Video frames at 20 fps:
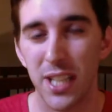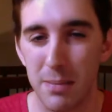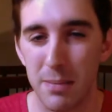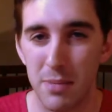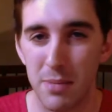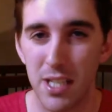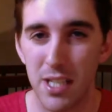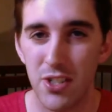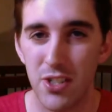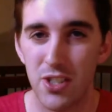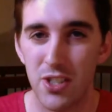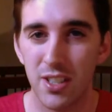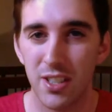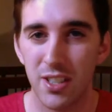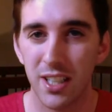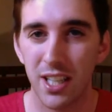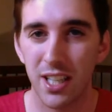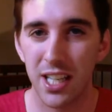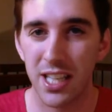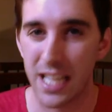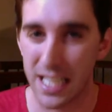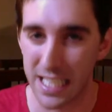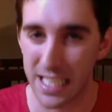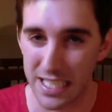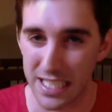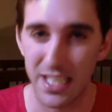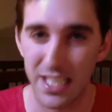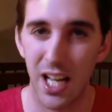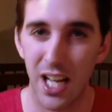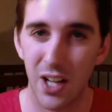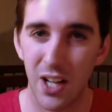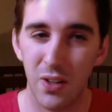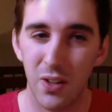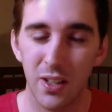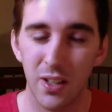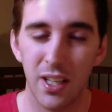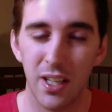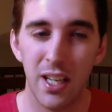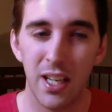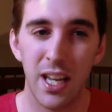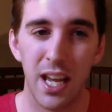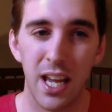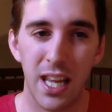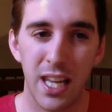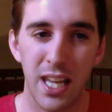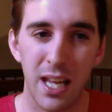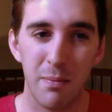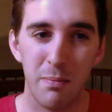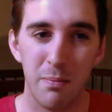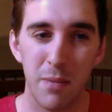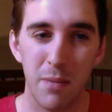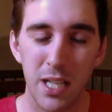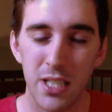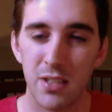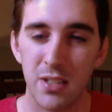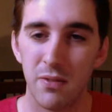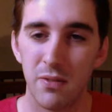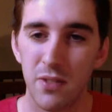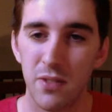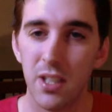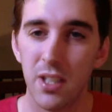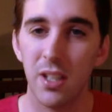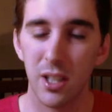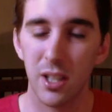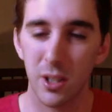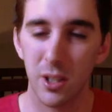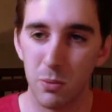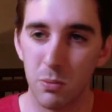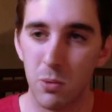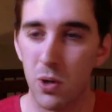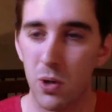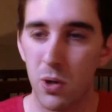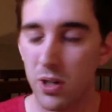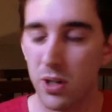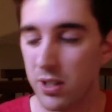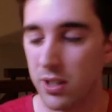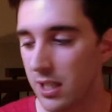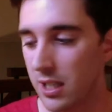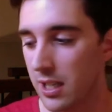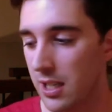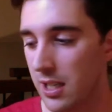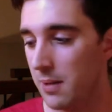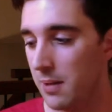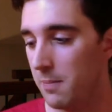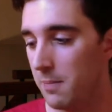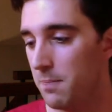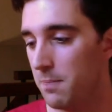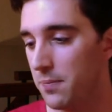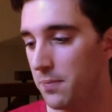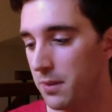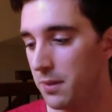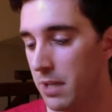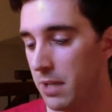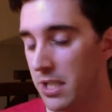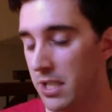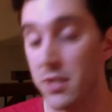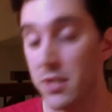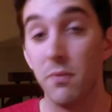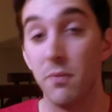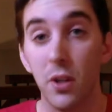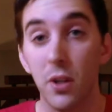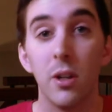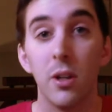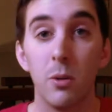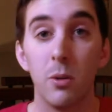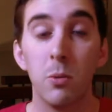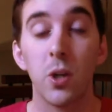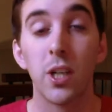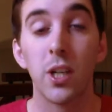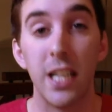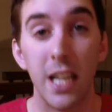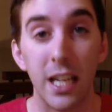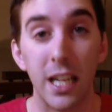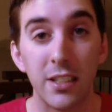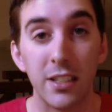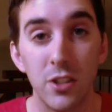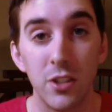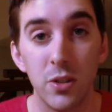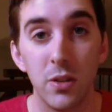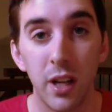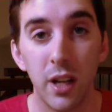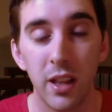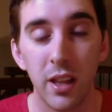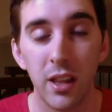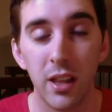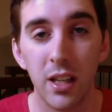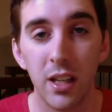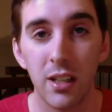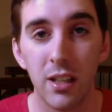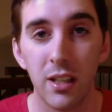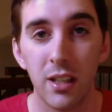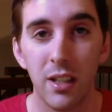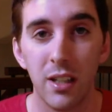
image, and they can tell, and that makes it feel a little more makes them feel a little more connected to it, I think.